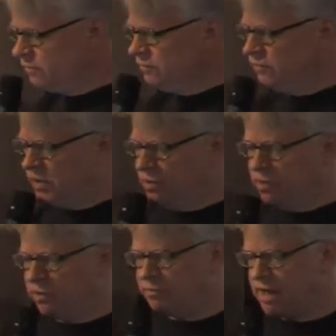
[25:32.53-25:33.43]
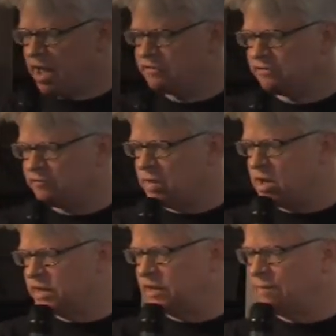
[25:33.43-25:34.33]
which is the old passive
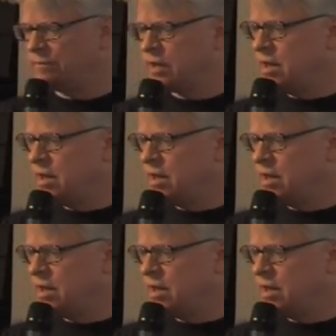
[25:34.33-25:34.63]
model.